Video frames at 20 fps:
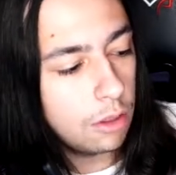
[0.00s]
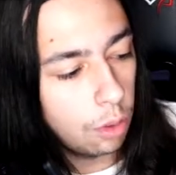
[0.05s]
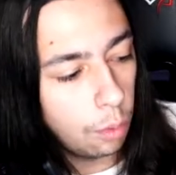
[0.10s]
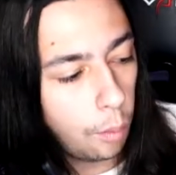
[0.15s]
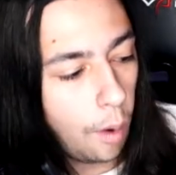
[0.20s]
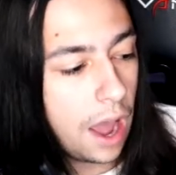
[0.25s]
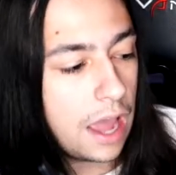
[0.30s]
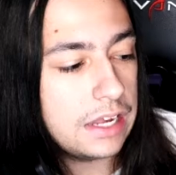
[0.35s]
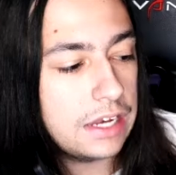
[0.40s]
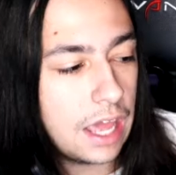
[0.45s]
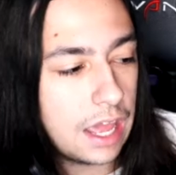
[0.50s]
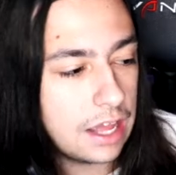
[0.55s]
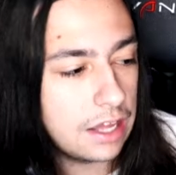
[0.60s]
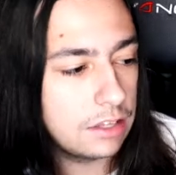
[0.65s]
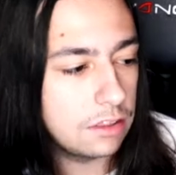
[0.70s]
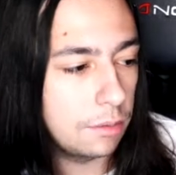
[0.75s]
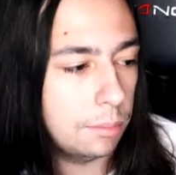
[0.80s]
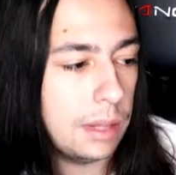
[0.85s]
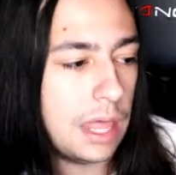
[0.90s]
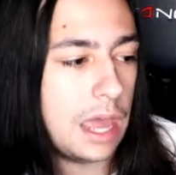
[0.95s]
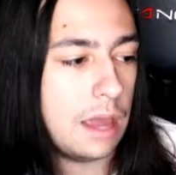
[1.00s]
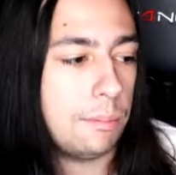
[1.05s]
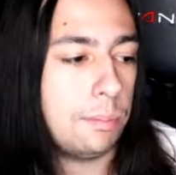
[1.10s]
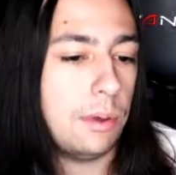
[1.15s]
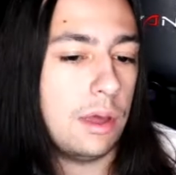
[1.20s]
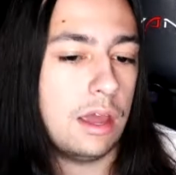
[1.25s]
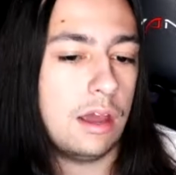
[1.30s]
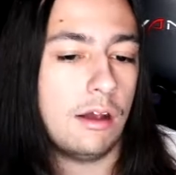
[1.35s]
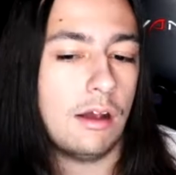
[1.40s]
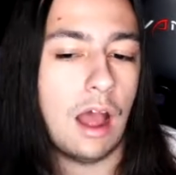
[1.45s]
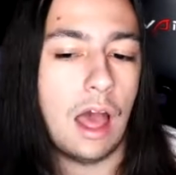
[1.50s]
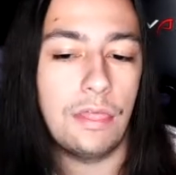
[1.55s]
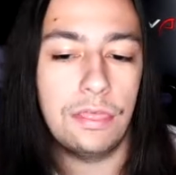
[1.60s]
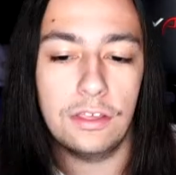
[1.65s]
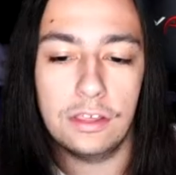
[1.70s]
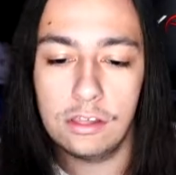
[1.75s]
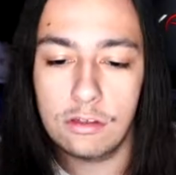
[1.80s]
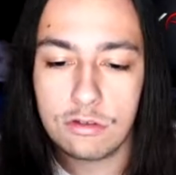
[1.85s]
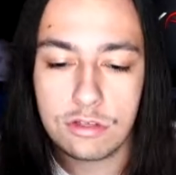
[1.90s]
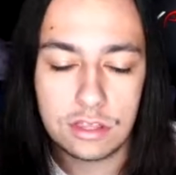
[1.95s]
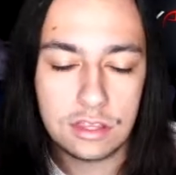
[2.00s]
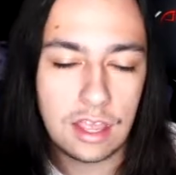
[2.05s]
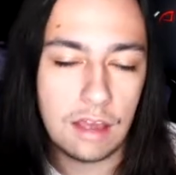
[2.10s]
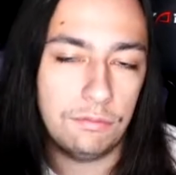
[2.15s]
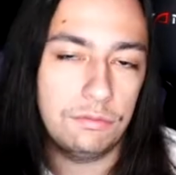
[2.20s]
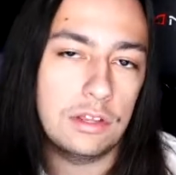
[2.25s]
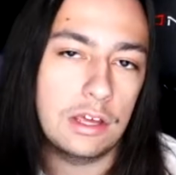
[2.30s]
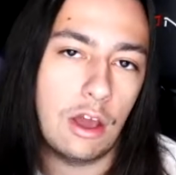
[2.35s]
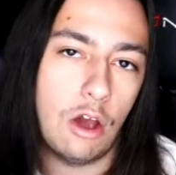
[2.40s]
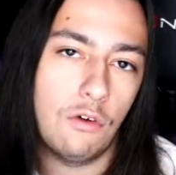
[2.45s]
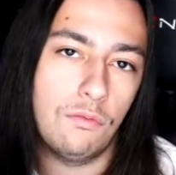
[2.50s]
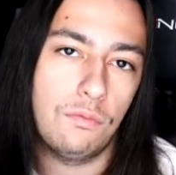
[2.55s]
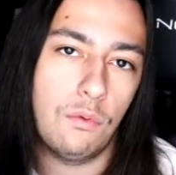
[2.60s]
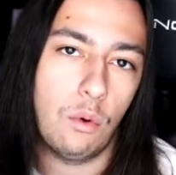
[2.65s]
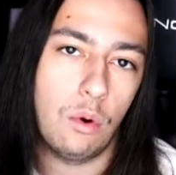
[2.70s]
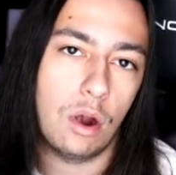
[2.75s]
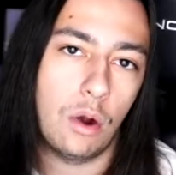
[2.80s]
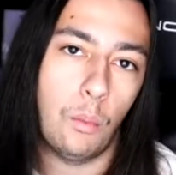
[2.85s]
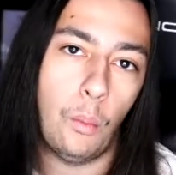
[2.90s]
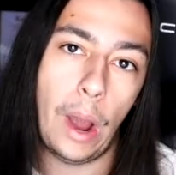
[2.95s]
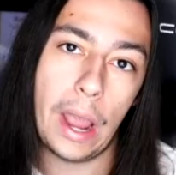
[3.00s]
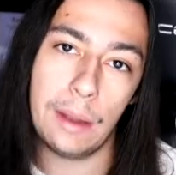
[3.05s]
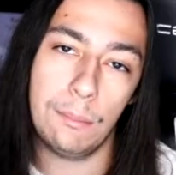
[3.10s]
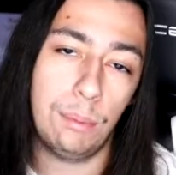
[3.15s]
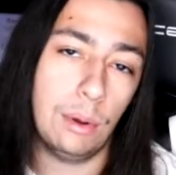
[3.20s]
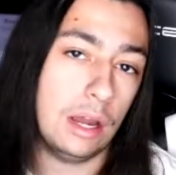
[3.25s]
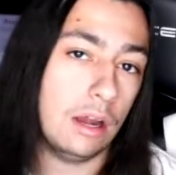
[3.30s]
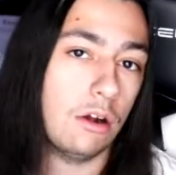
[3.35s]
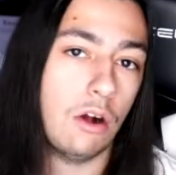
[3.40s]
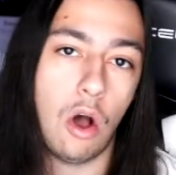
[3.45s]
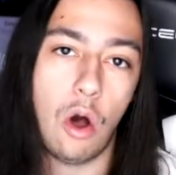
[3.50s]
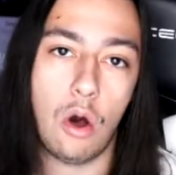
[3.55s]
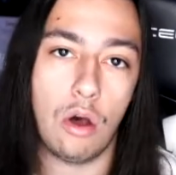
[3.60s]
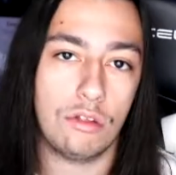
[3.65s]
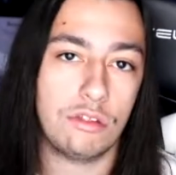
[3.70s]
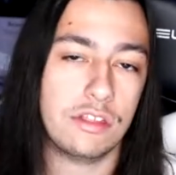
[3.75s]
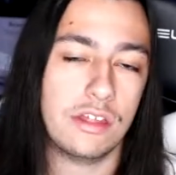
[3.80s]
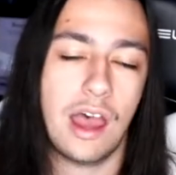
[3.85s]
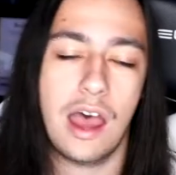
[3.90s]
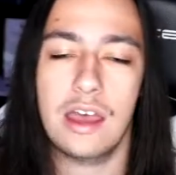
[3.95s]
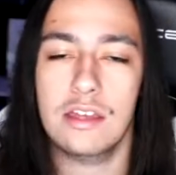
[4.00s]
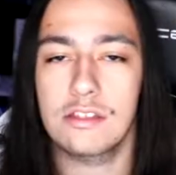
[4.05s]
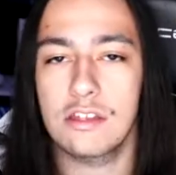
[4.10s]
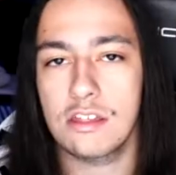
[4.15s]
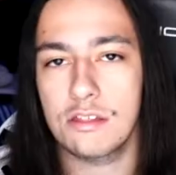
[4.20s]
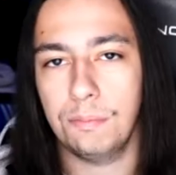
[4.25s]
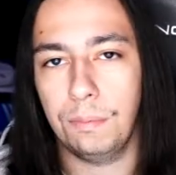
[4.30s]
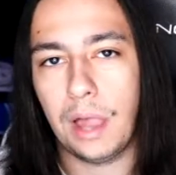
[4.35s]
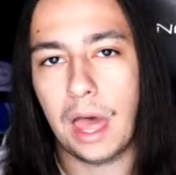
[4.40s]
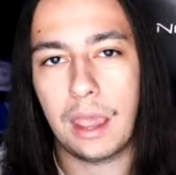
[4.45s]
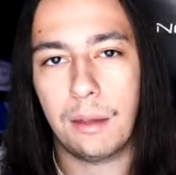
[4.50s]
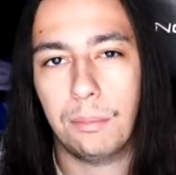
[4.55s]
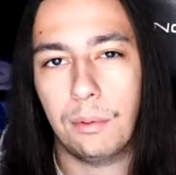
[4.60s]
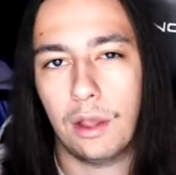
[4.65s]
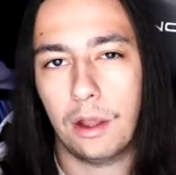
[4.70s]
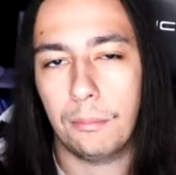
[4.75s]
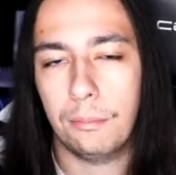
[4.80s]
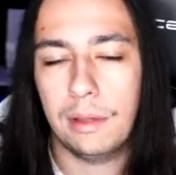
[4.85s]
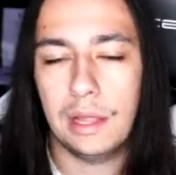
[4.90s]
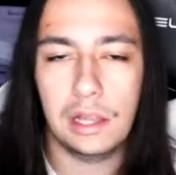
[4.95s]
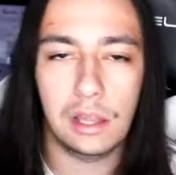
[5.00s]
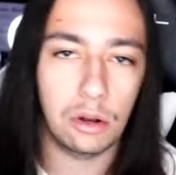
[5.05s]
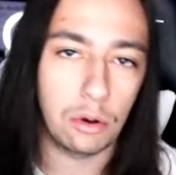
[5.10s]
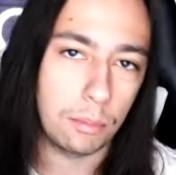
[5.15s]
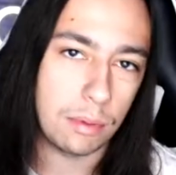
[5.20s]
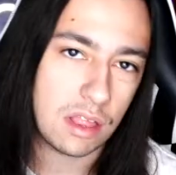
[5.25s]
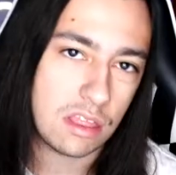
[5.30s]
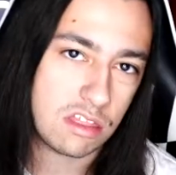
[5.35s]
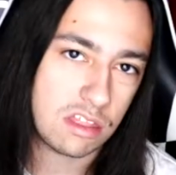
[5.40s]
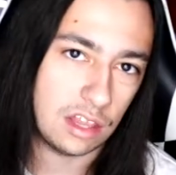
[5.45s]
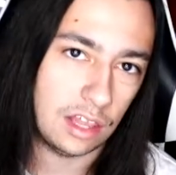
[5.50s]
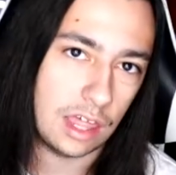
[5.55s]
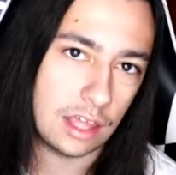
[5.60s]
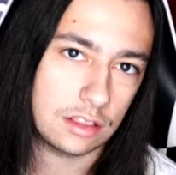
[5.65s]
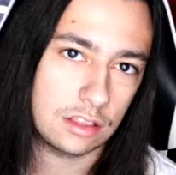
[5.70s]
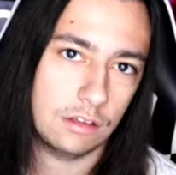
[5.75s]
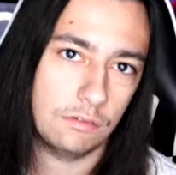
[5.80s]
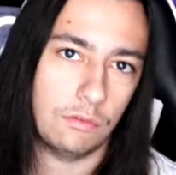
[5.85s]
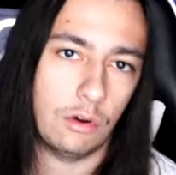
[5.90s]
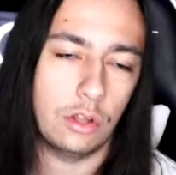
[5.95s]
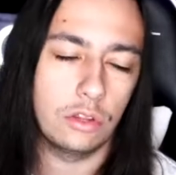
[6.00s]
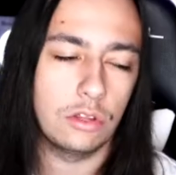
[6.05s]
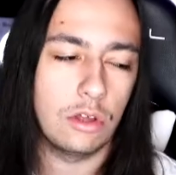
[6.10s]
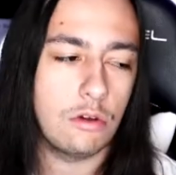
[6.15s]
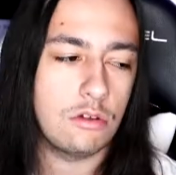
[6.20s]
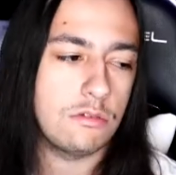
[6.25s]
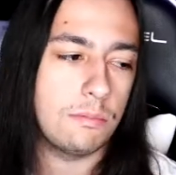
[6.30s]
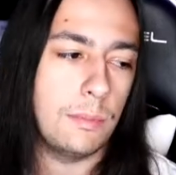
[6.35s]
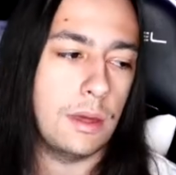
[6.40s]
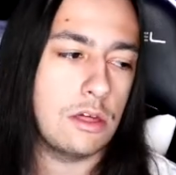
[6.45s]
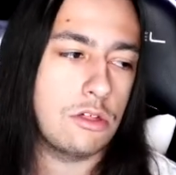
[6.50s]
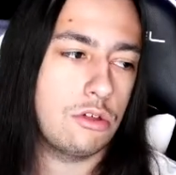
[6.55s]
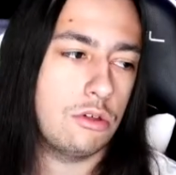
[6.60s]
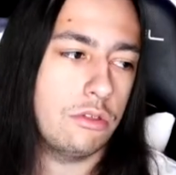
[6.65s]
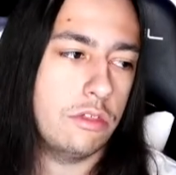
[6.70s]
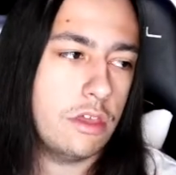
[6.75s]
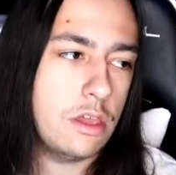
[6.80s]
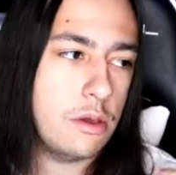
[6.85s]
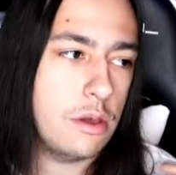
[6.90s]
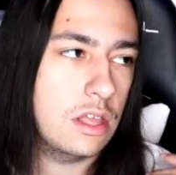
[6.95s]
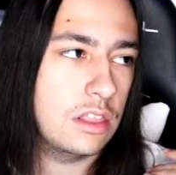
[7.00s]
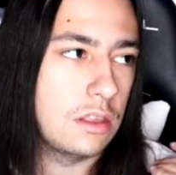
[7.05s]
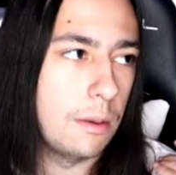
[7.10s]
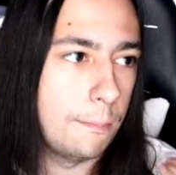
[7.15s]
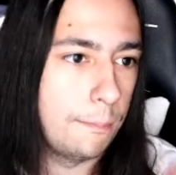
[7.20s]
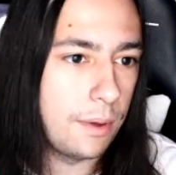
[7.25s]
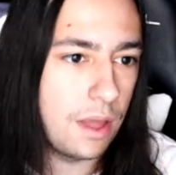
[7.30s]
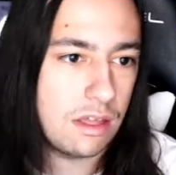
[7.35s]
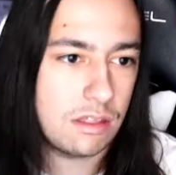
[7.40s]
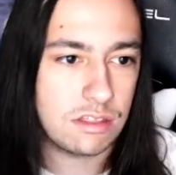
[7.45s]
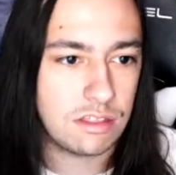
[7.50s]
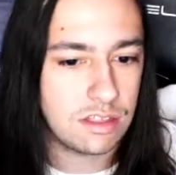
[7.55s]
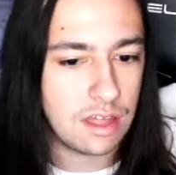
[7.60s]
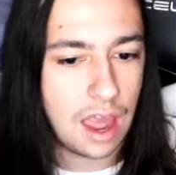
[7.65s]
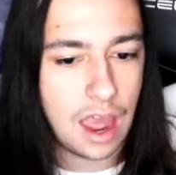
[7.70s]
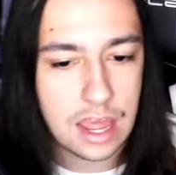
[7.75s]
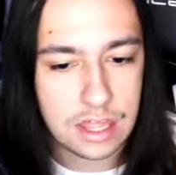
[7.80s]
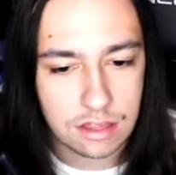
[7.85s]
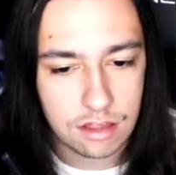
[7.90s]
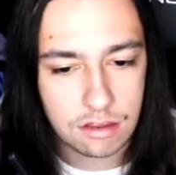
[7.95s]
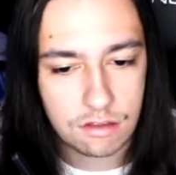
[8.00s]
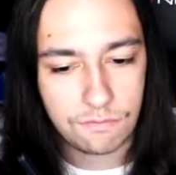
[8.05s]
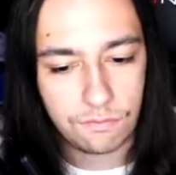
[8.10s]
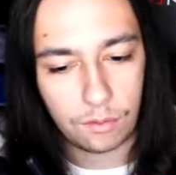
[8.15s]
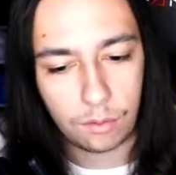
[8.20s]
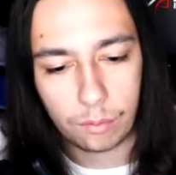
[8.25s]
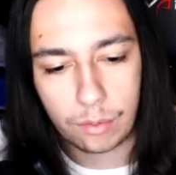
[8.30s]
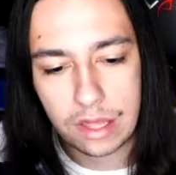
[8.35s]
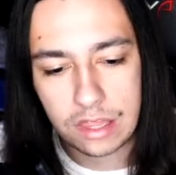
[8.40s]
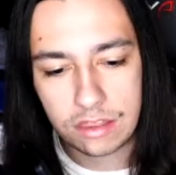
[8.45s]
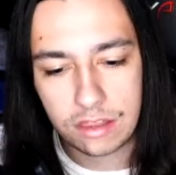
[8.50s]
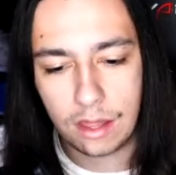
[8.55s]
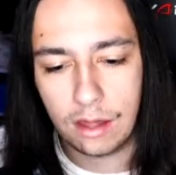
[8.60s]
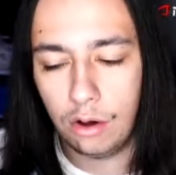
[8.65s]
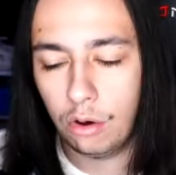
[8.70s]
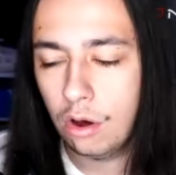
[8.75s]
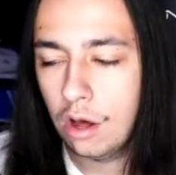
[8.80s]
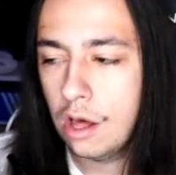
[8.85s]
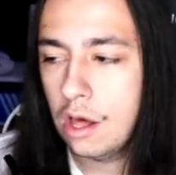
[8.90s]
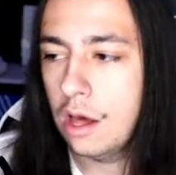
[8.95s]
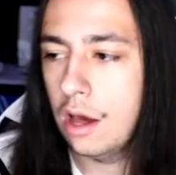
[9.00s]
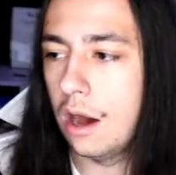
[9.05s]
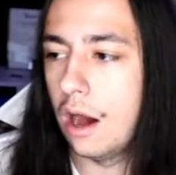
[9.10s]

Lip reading: the white and the black pair, I think you should definitely go for it. White pair, all sizes. Black pair, be a little bit selective on those. Make sure that you get the best sizes for resale.